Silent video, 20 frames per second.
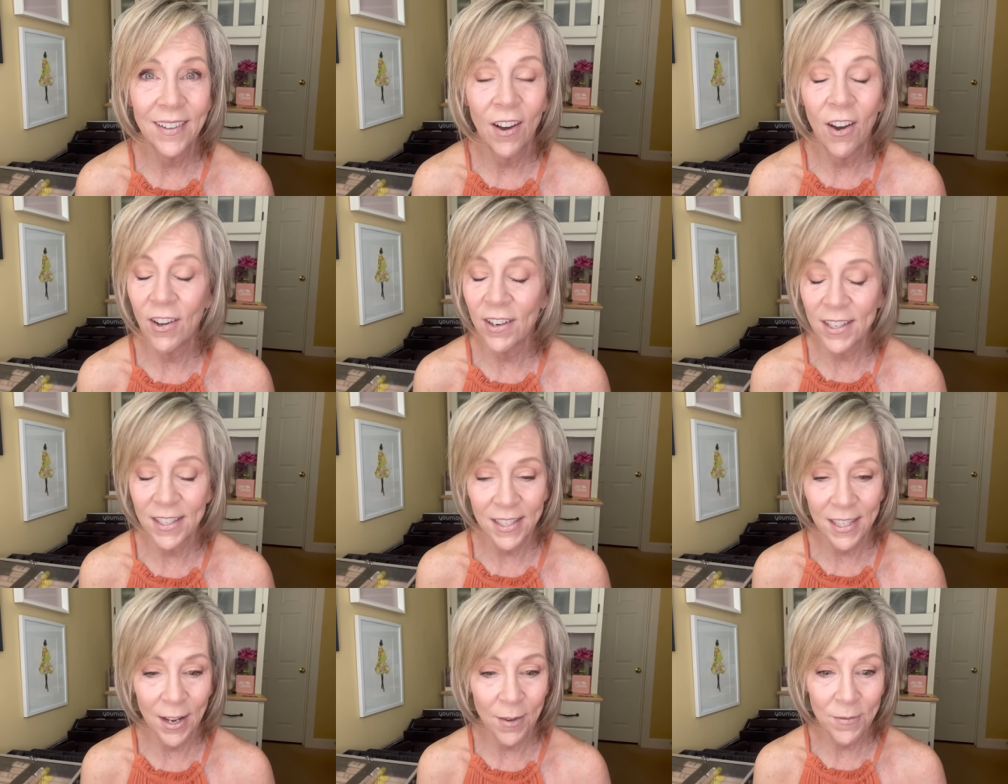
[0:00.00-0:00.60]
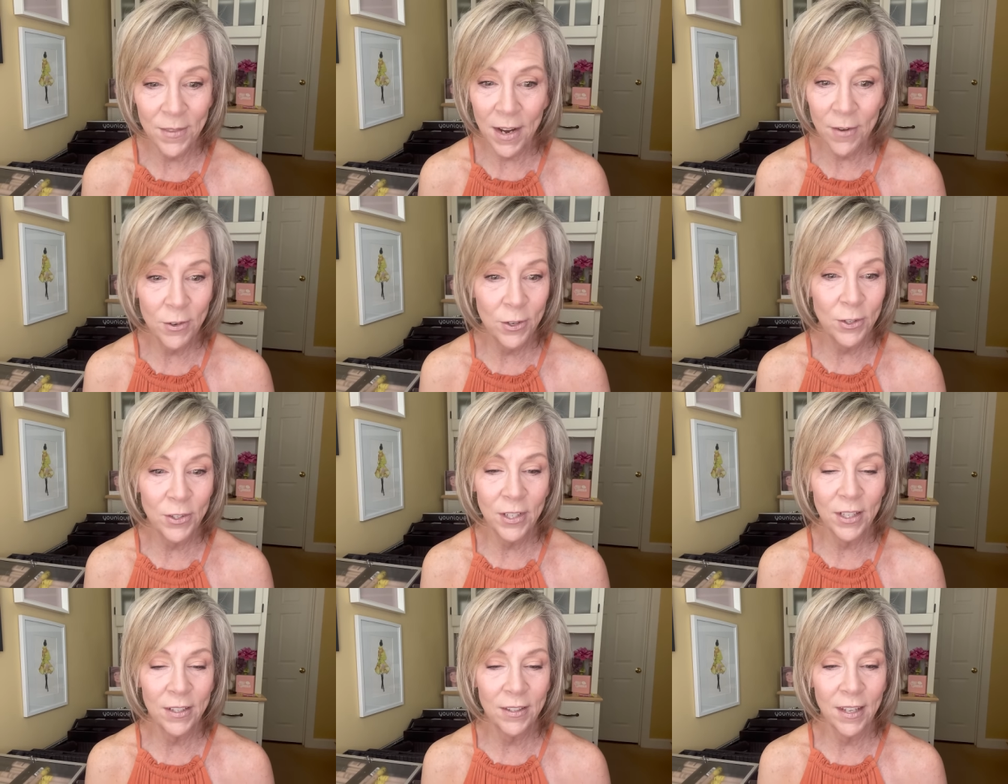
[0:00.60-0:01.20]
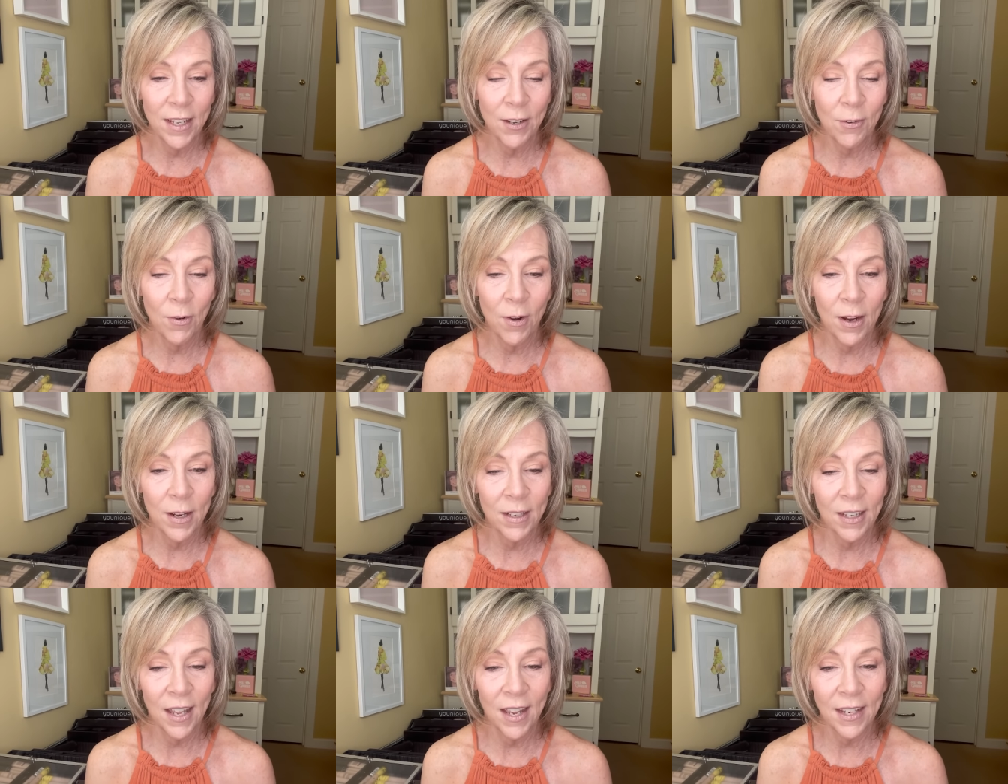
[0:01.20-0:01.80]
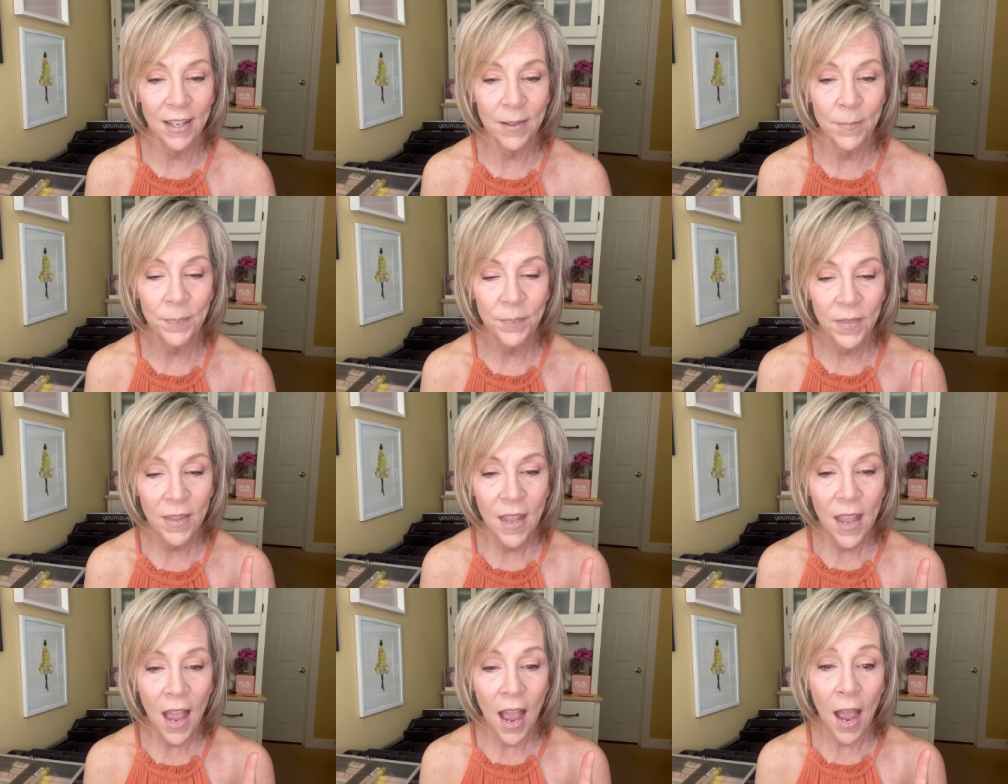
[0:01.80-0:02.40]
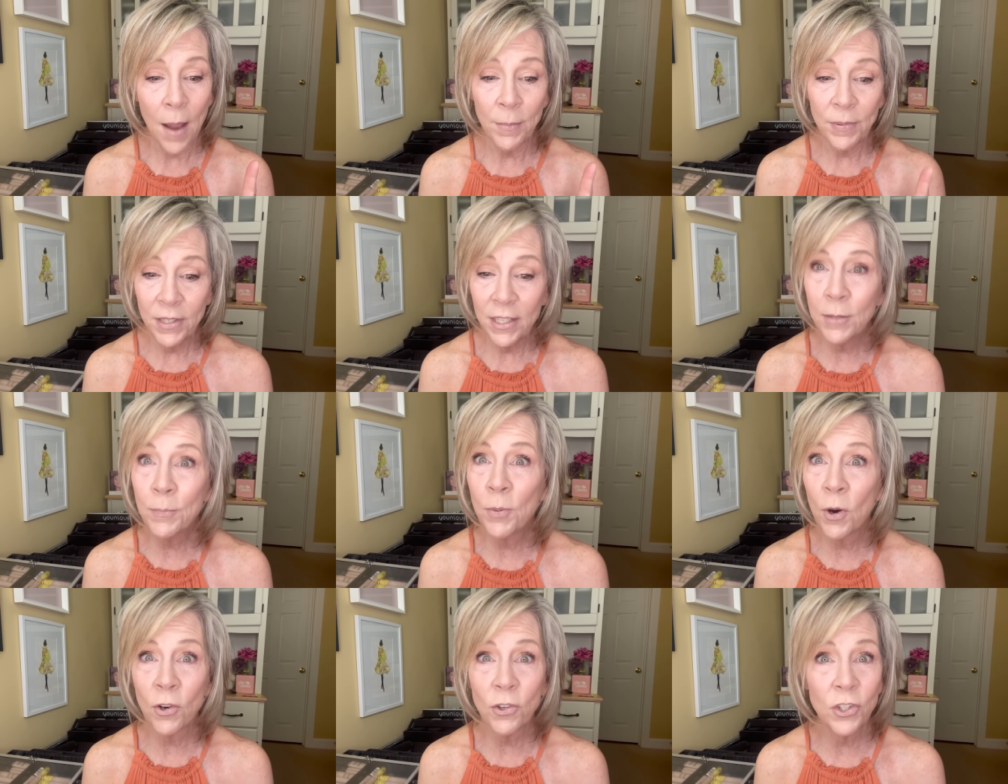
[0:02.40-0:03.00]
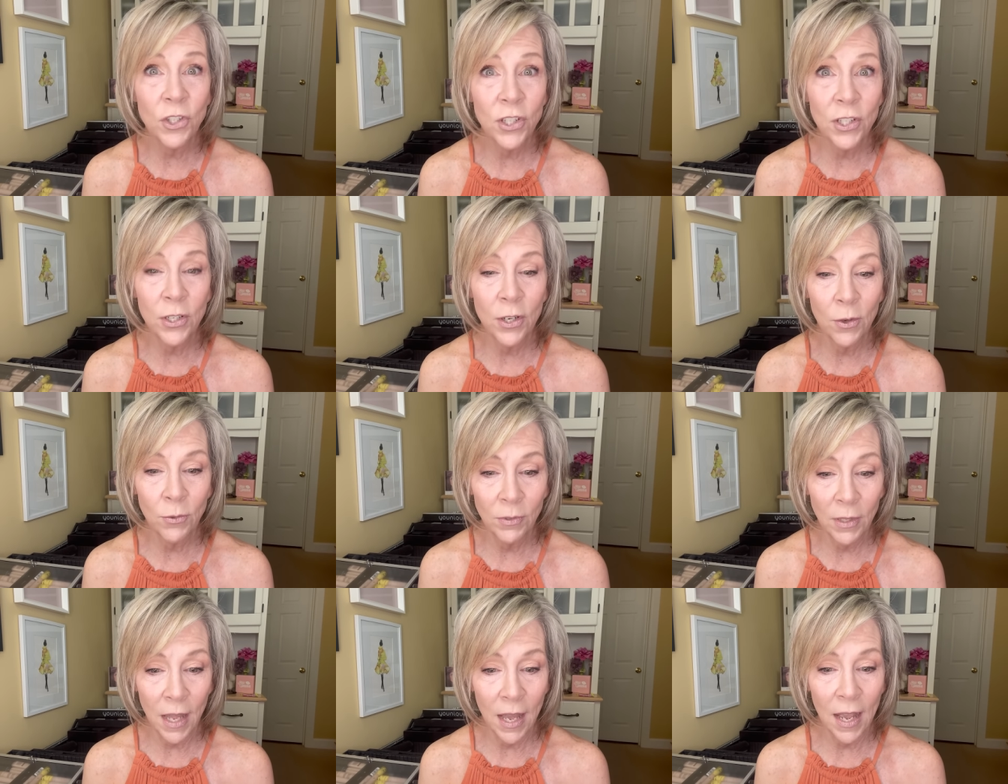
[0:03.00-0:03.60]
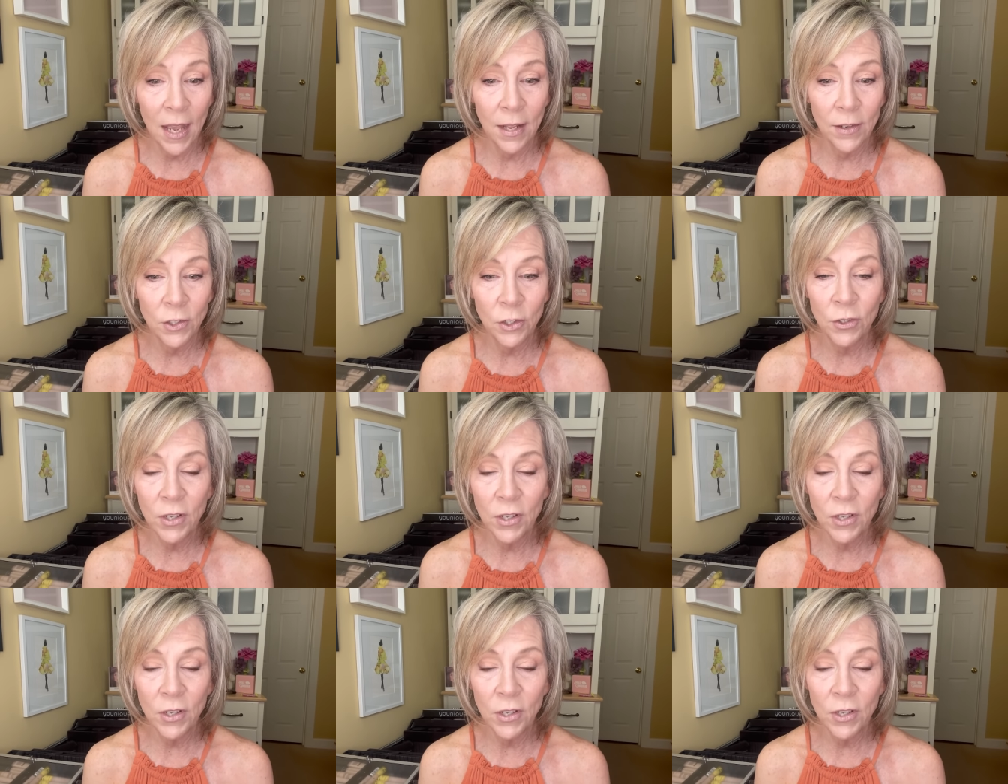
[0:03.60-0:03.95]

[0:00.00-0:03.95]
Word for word: Honestly, I've never used anything quite like it. I did purchase it online.